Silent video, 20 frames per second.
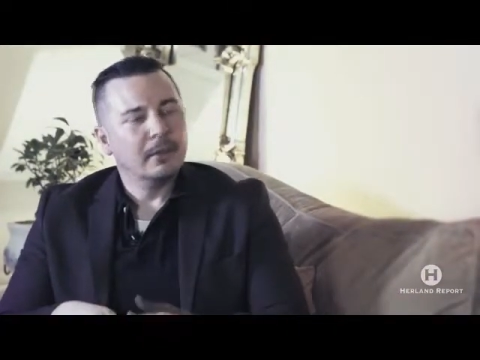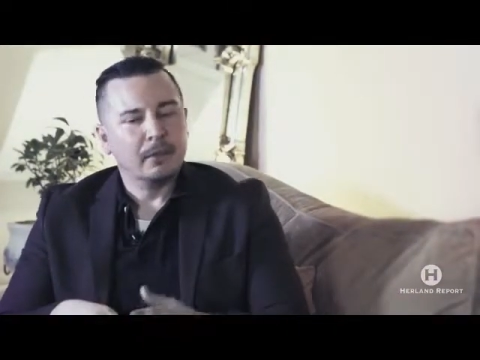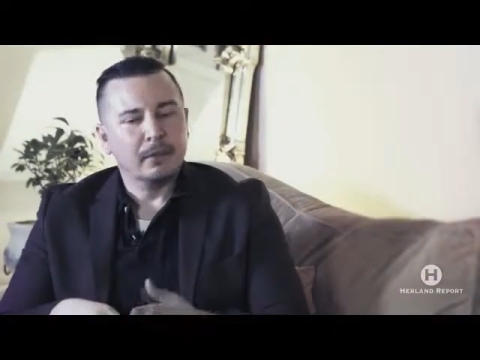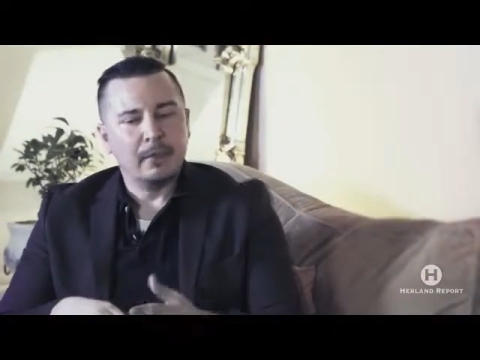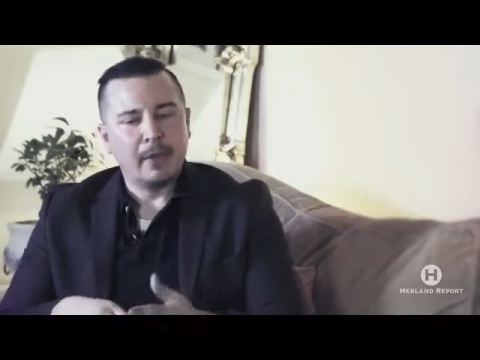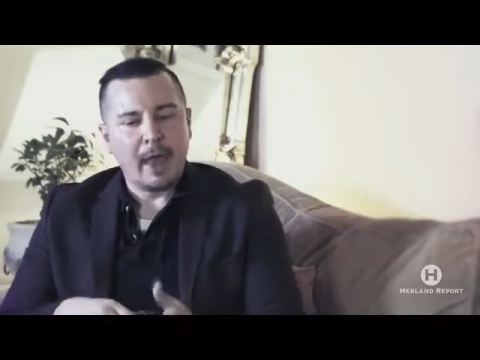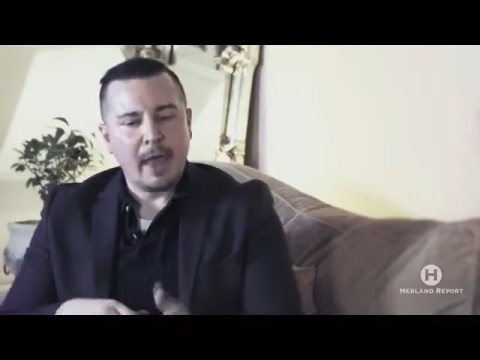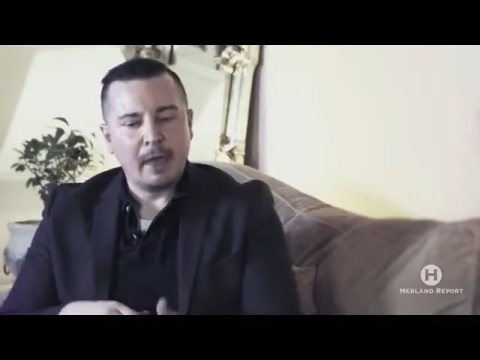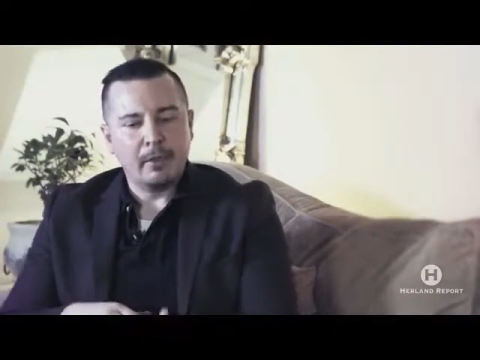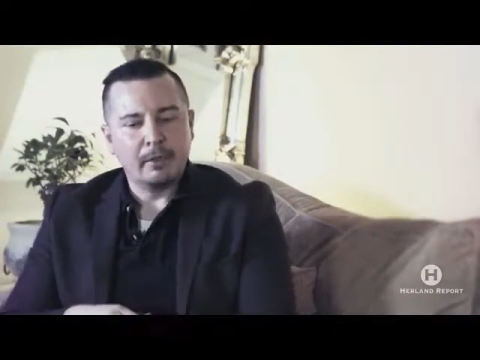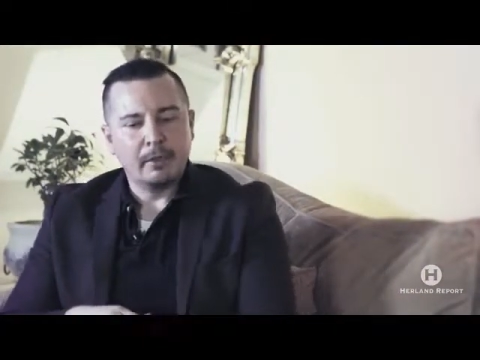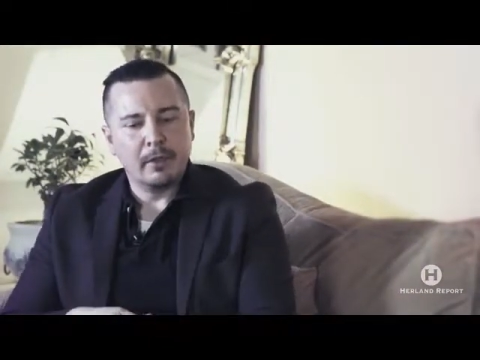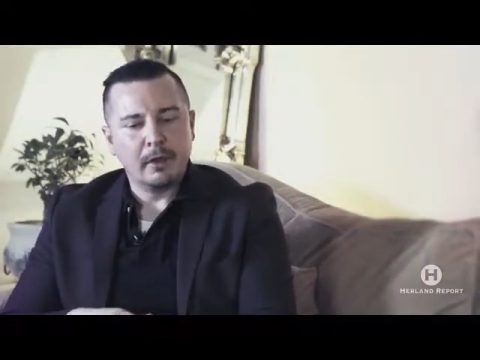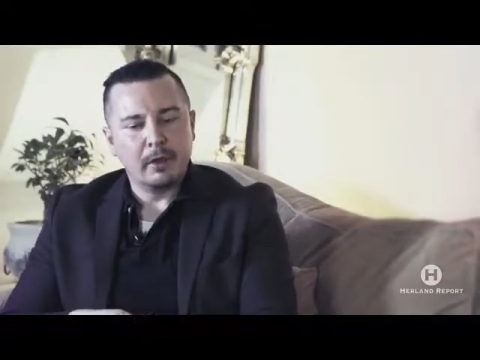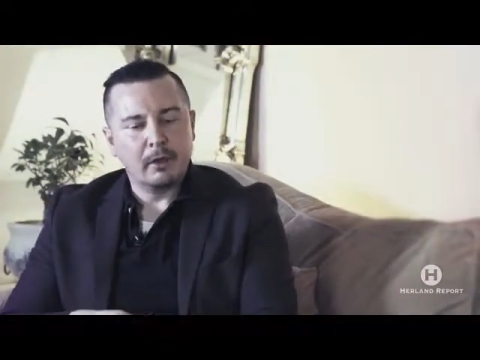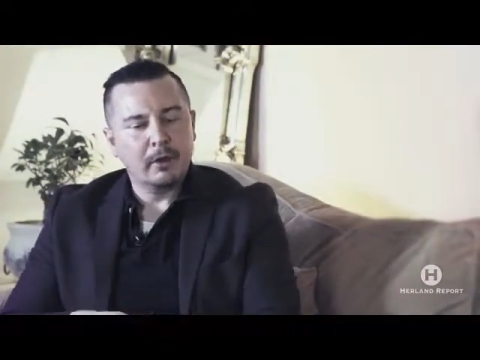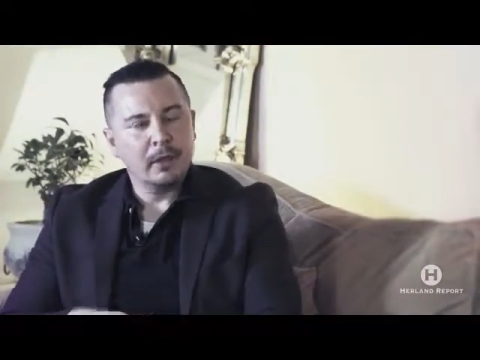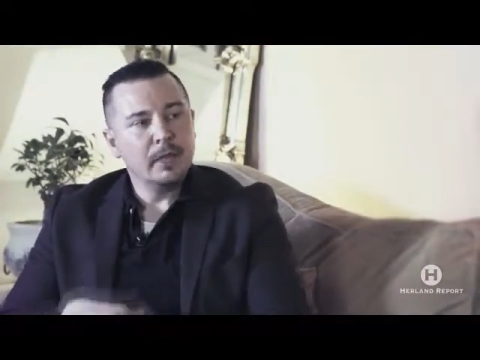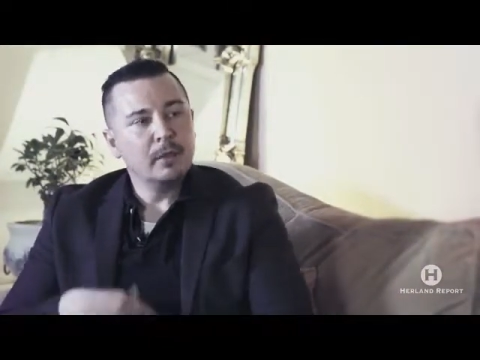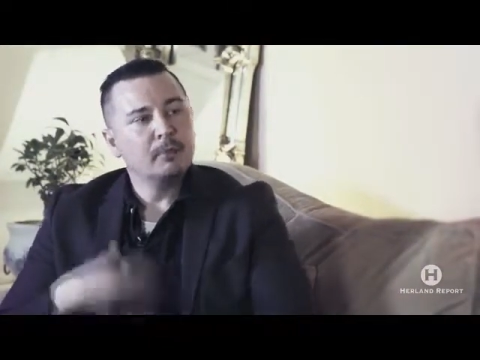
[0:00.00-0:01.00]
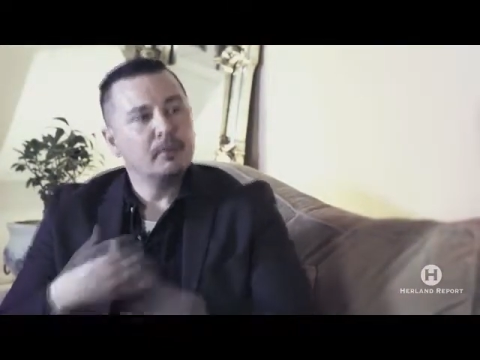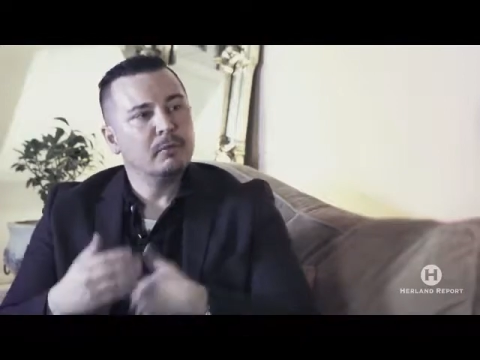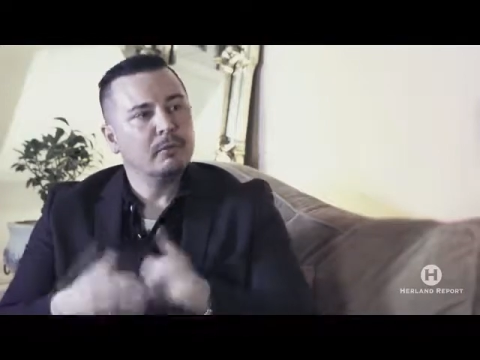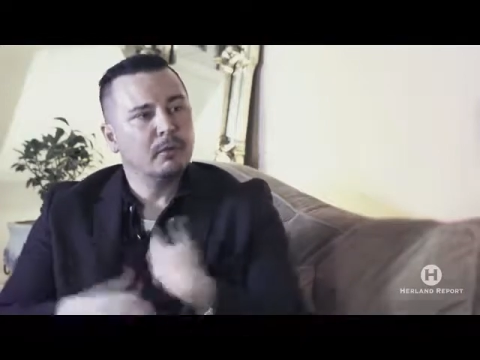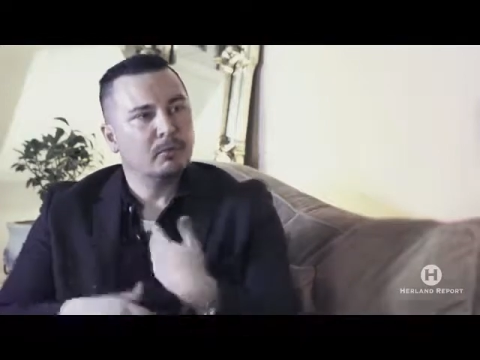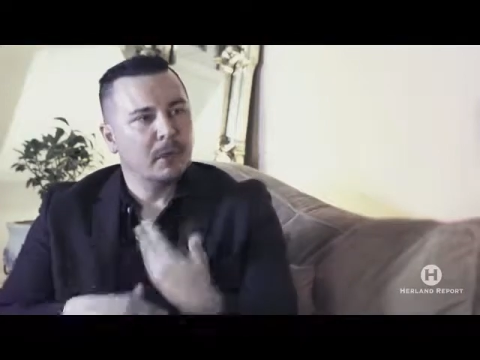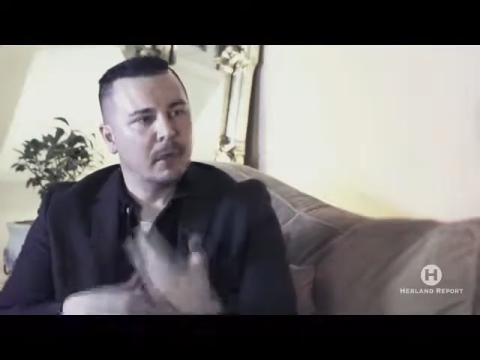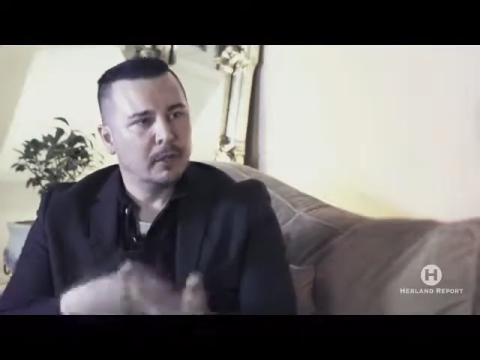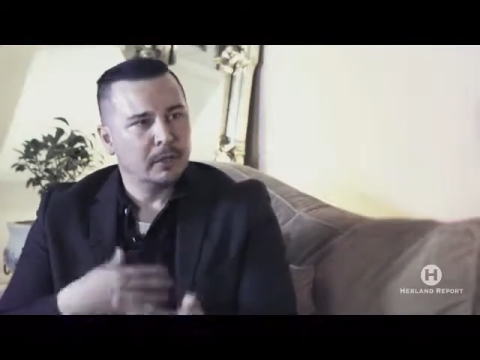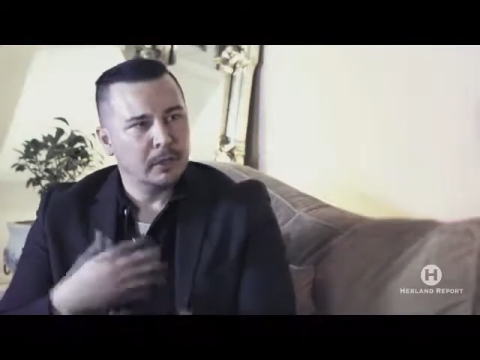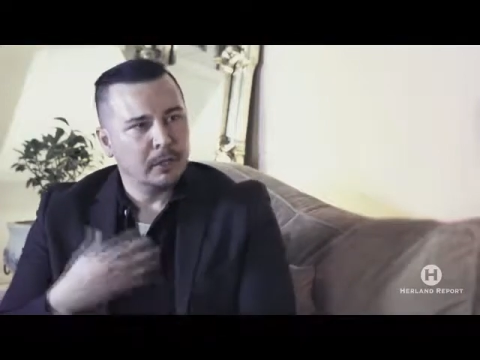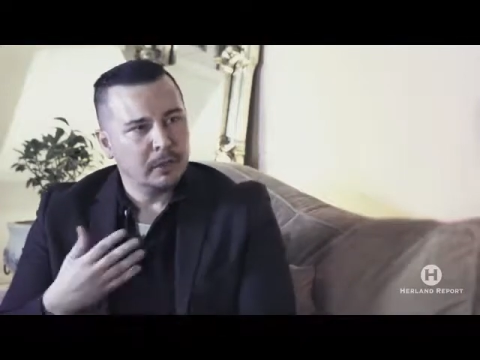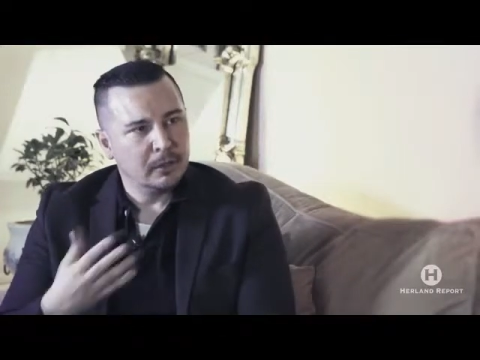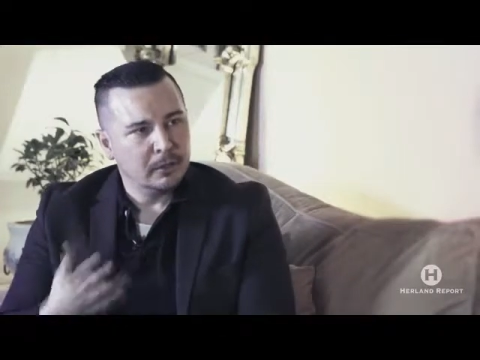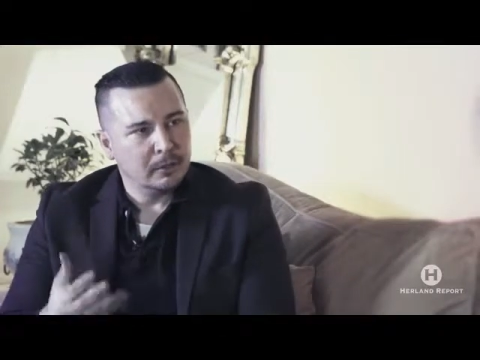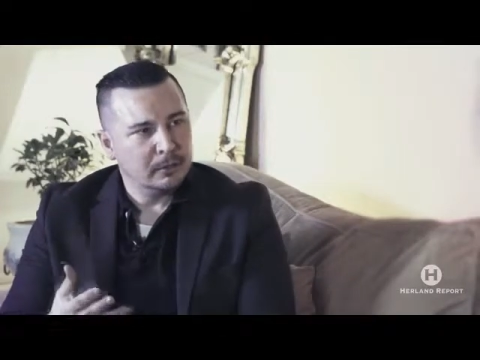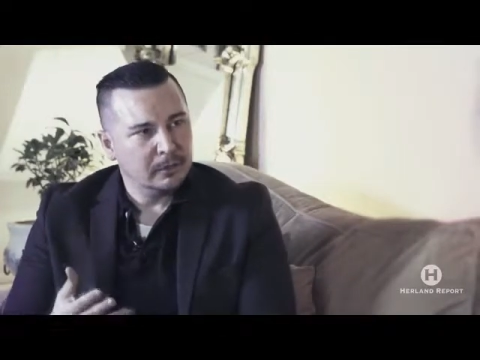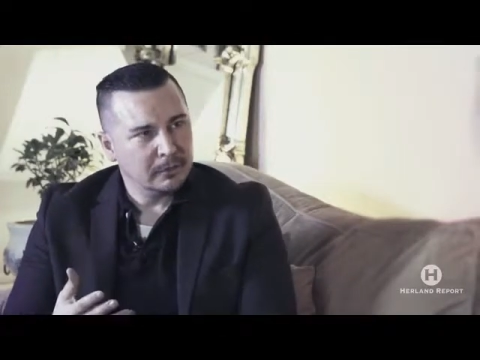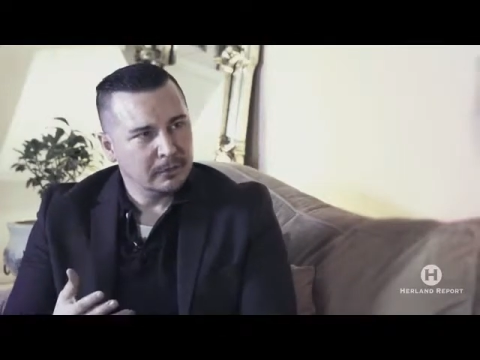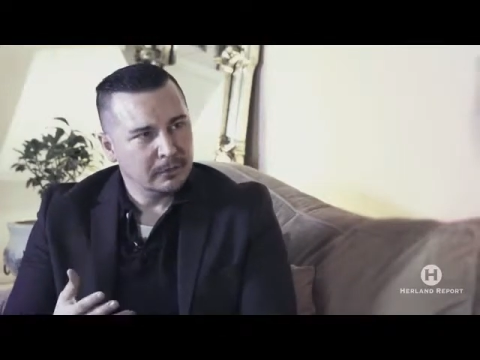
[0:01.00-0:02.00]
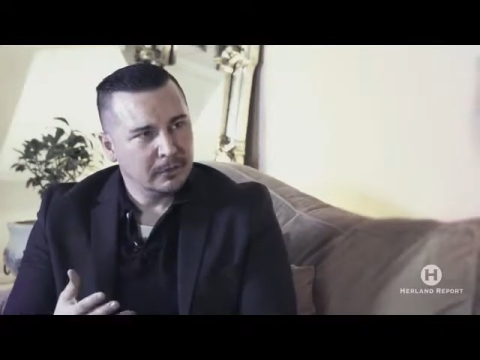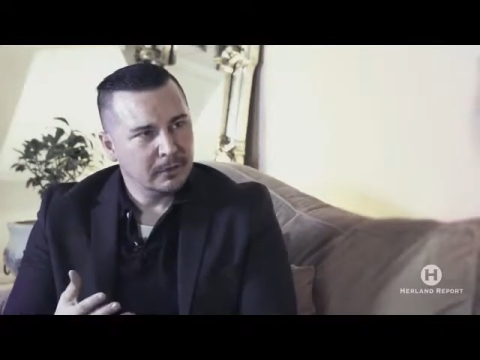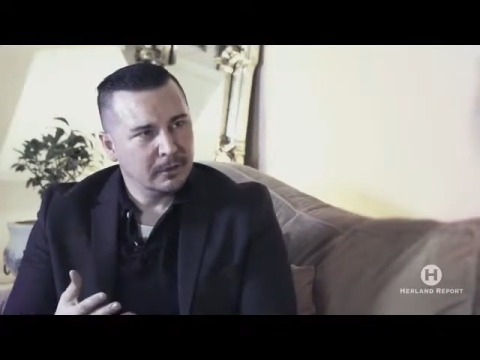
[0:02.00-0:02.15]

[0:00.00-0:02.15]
that their hippie rebellion